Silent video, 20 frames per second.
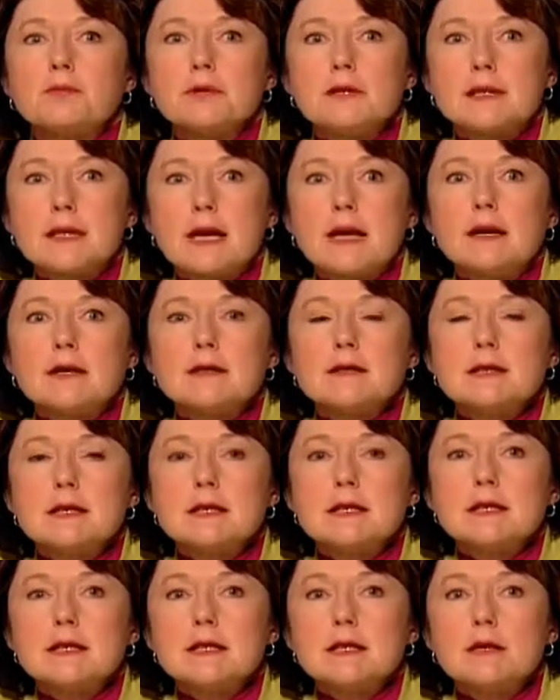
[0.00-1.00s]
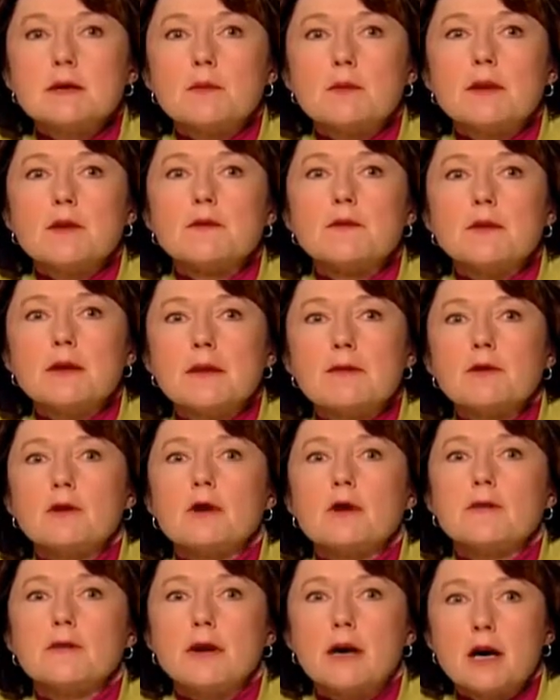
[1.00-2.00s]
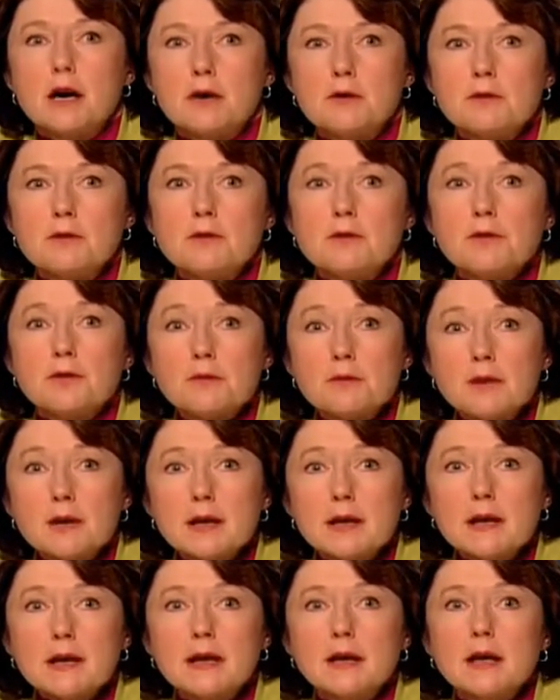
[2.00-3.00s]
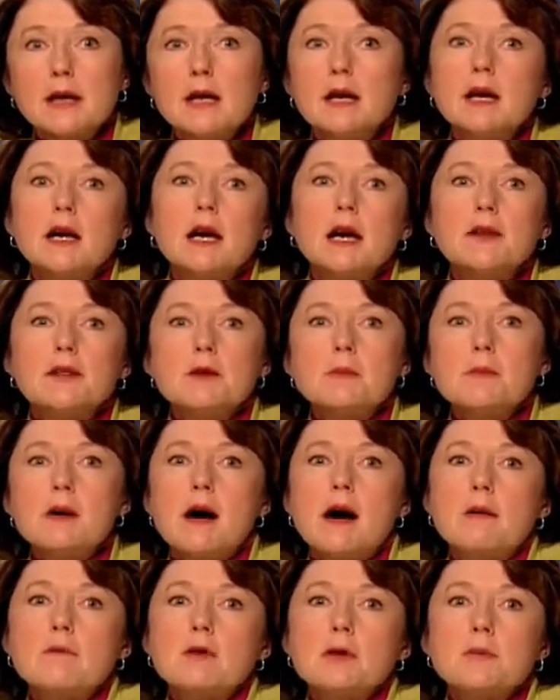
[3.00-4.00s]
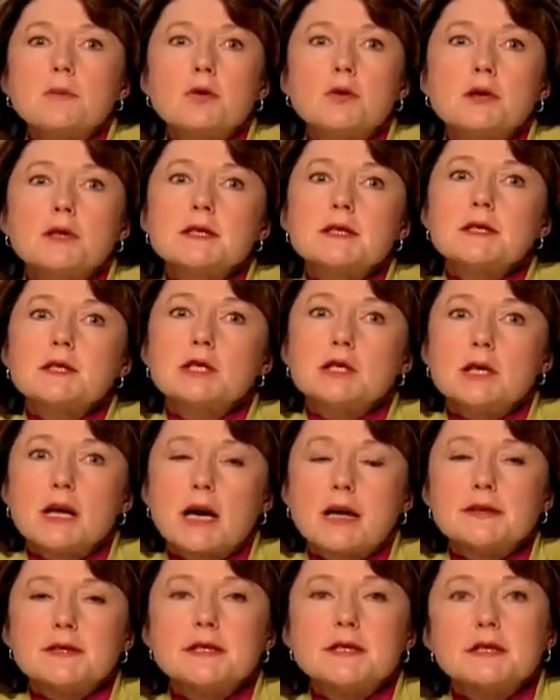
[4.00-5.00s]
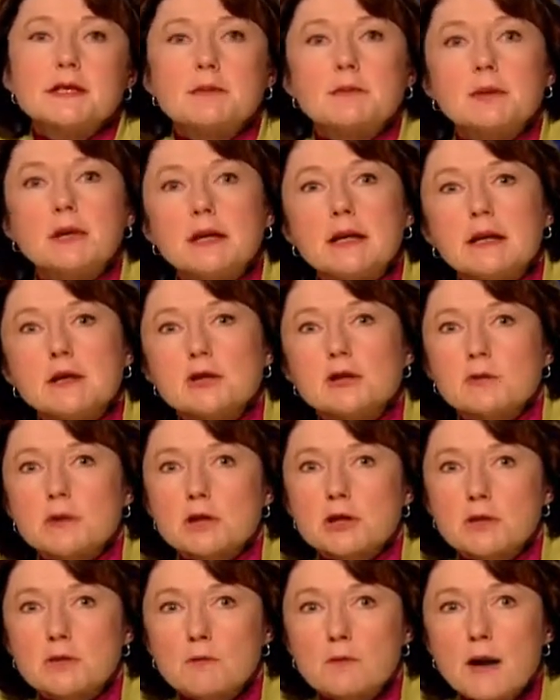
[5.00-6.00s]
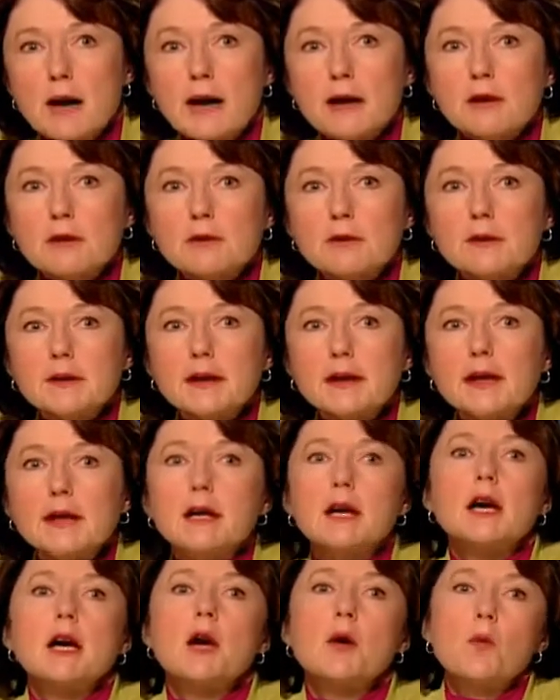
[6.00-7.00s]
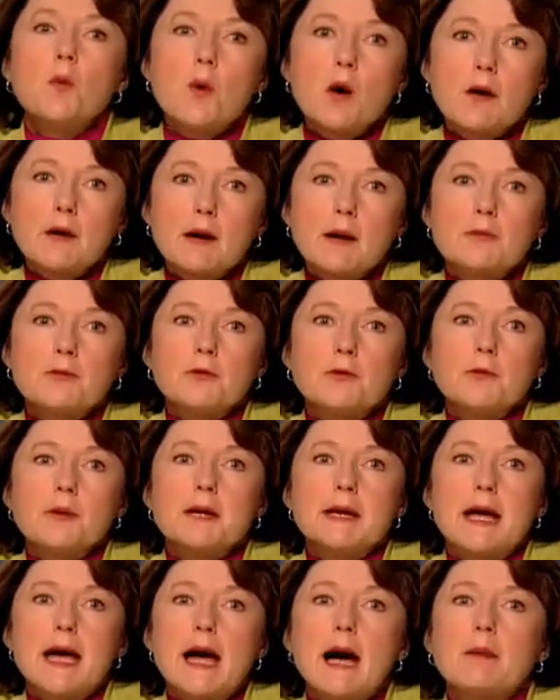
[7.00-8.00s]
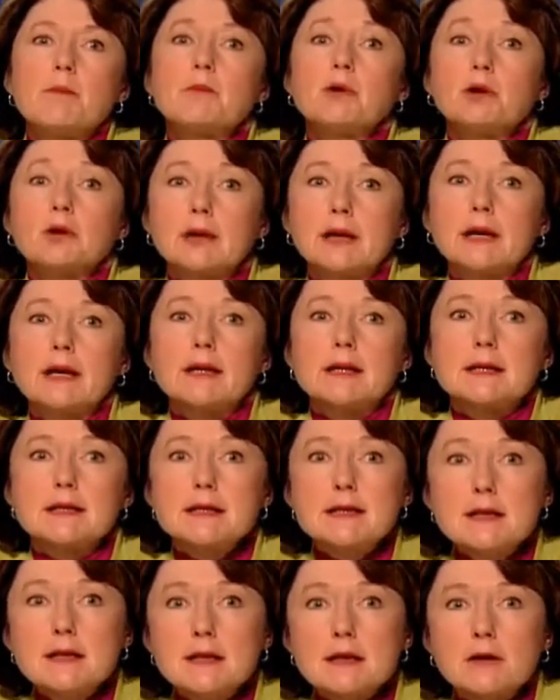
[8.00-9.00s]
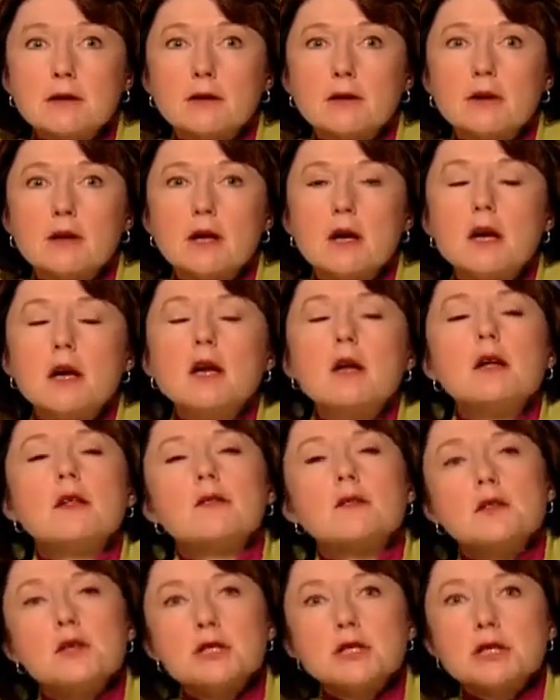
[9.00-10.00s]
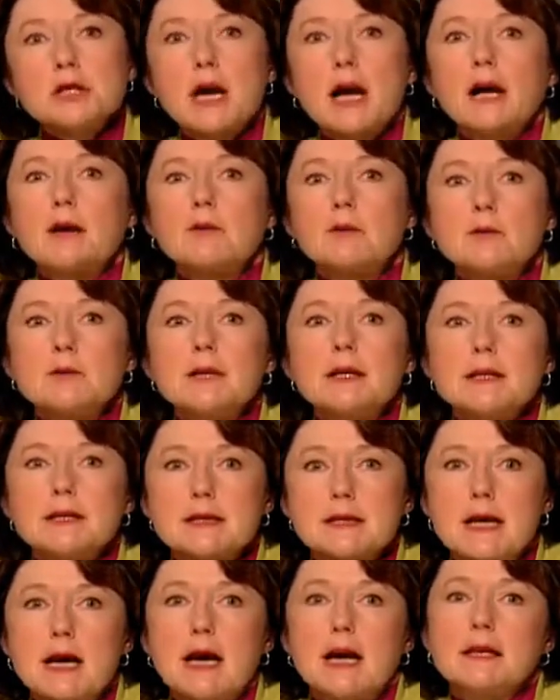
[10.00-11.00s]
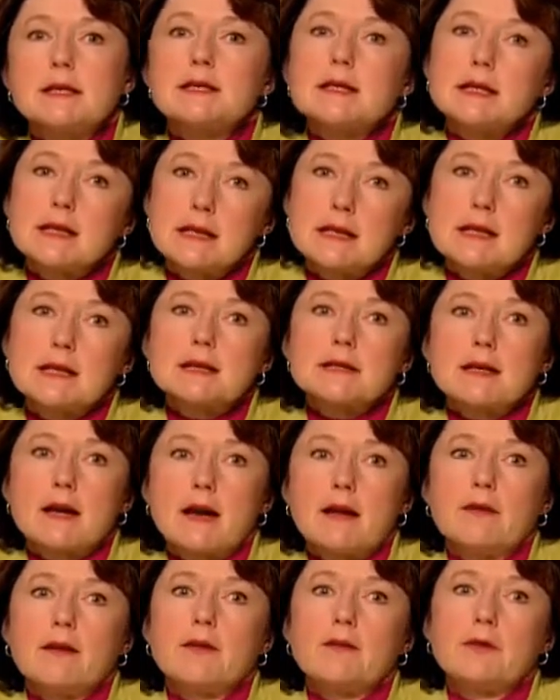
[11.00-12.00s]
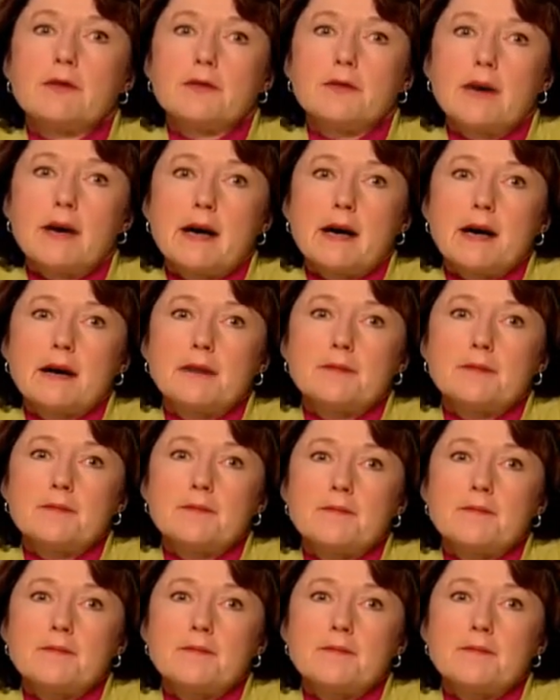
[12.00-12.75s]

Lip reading: presenting to the ED with a fever of 103 and the mom reports the child sees a pediatrician regularly and woke up from a nap pulling on his ear, the child would be assigned to ESI Level 5.